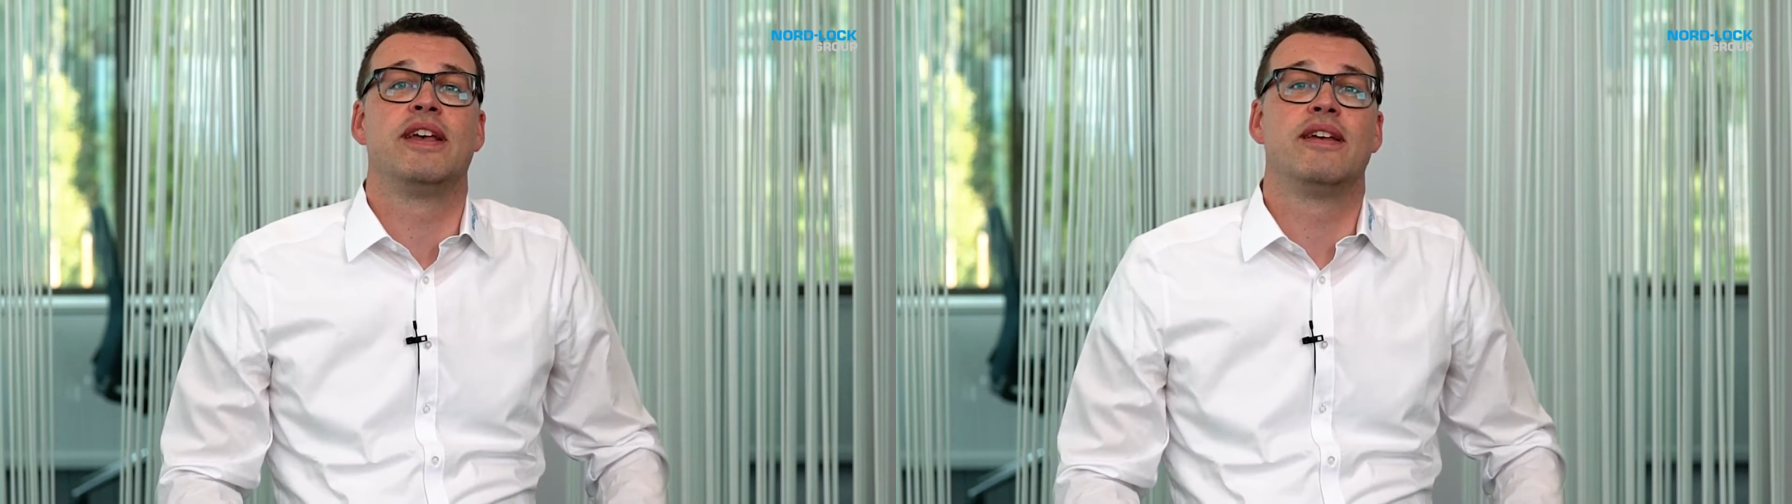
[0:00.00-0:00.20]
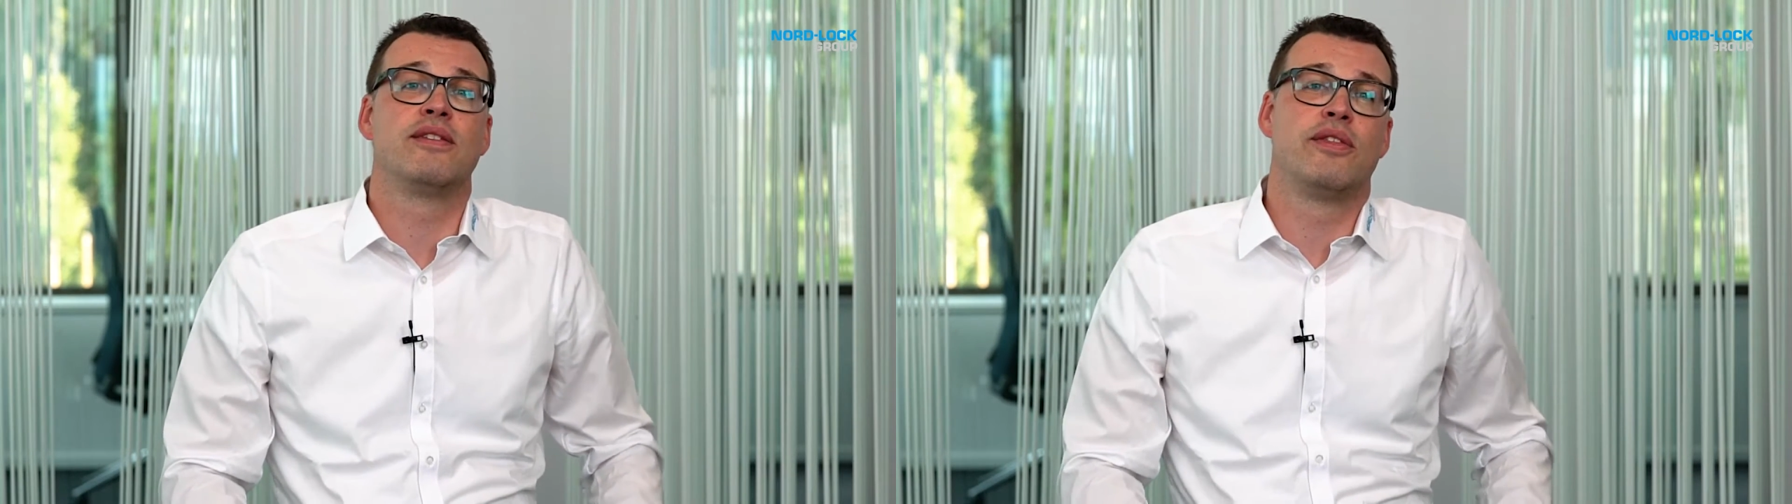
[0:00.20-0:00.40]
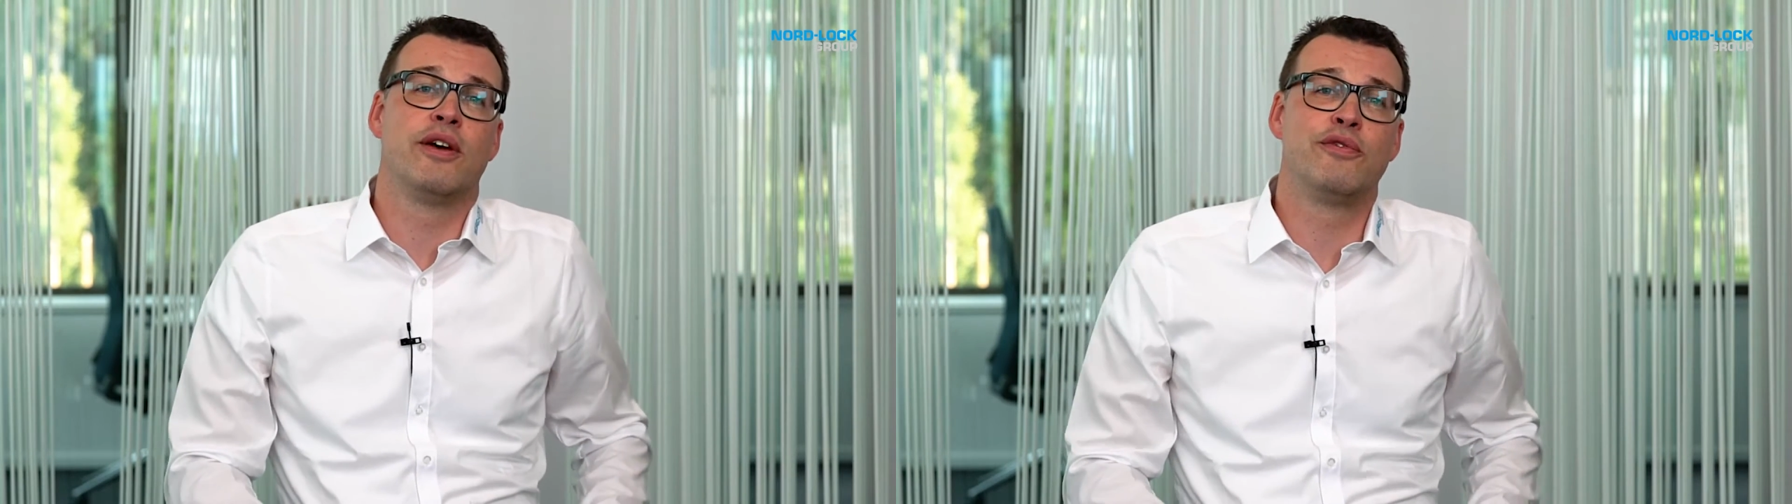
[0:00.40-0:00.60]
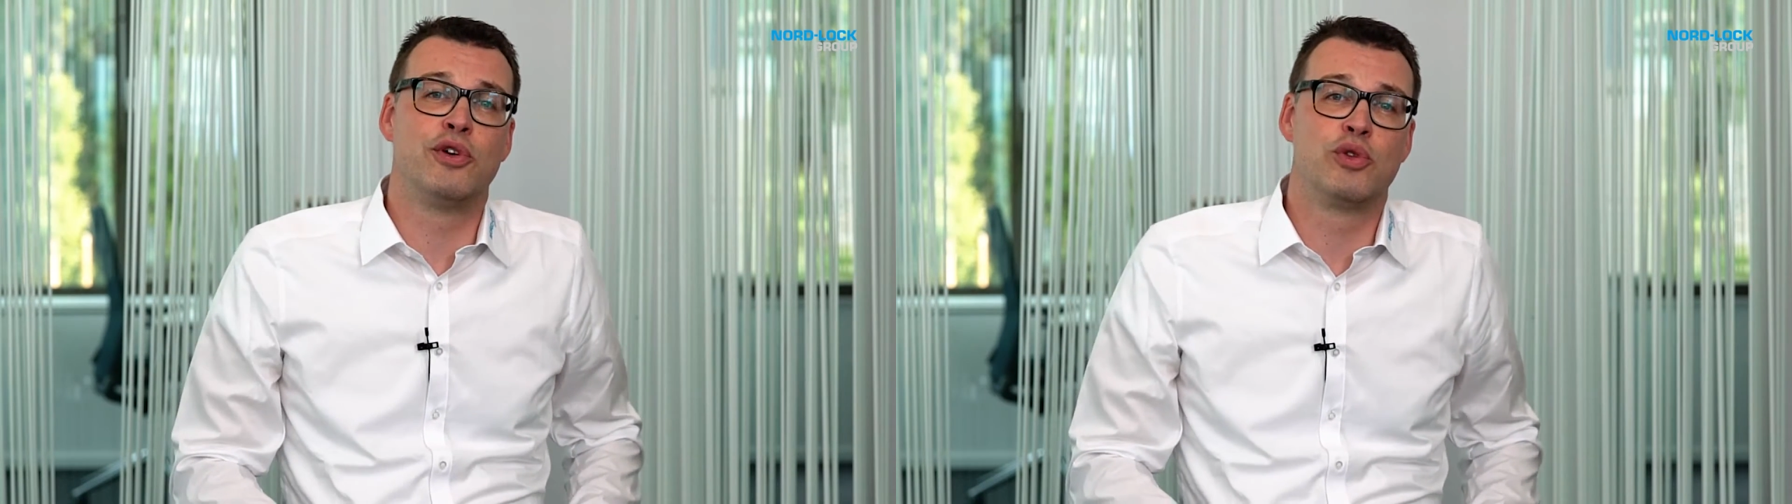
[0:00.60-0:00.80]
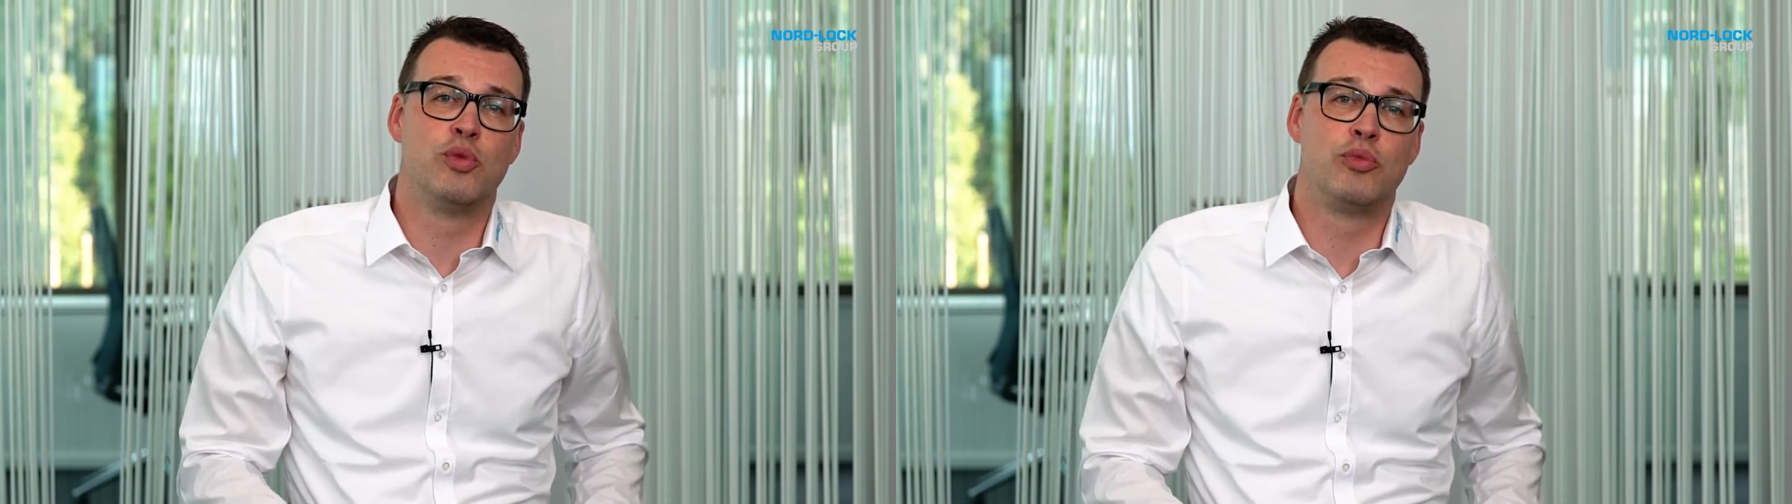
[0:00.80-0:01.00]
is
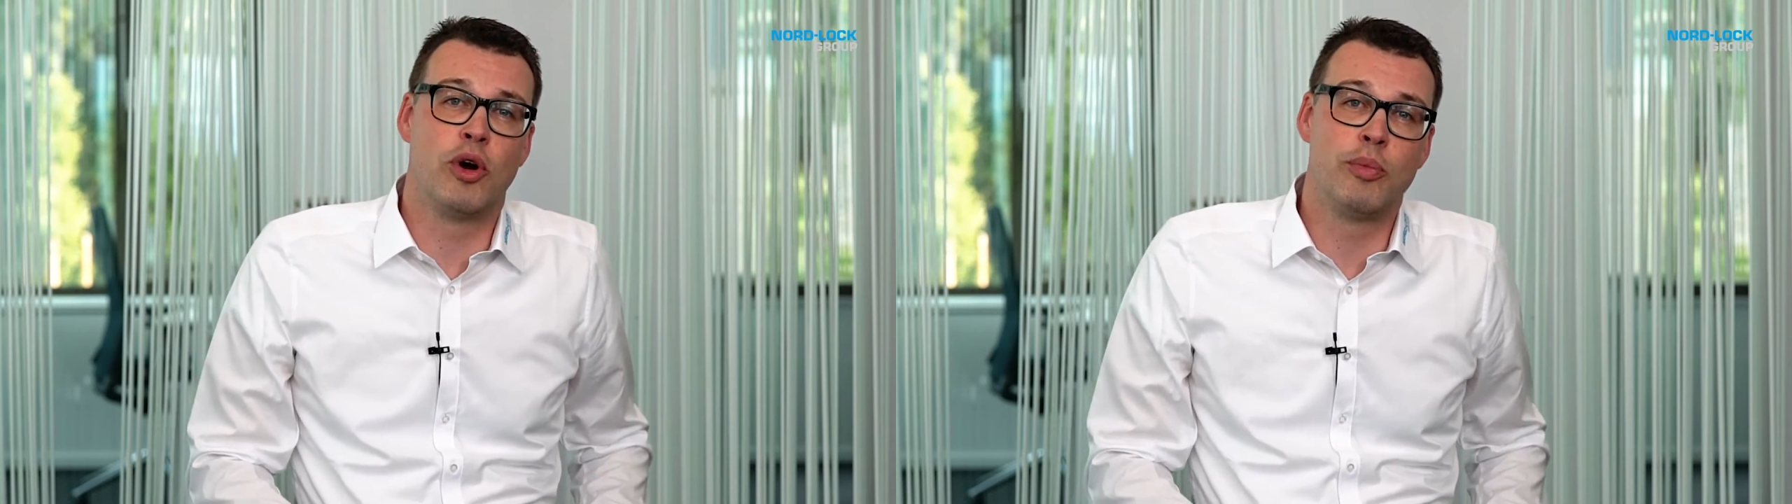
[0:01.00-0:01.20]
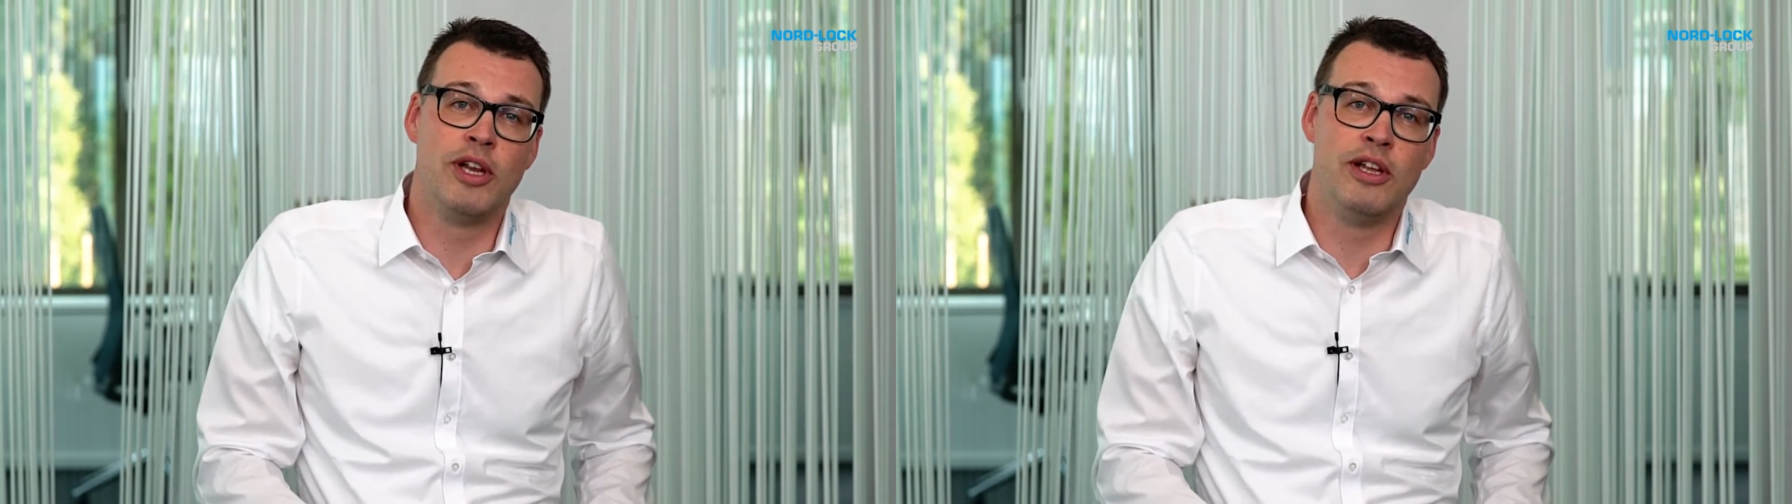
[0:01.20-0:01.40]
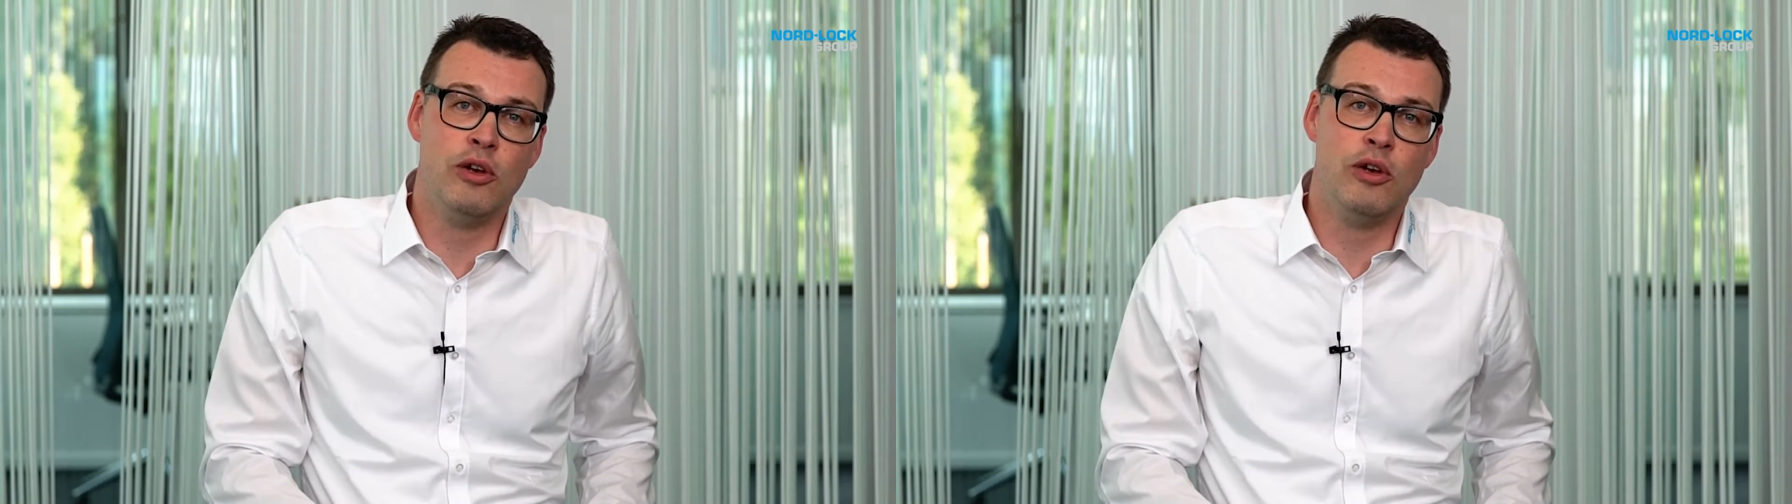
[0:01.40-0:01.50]
therefore to properly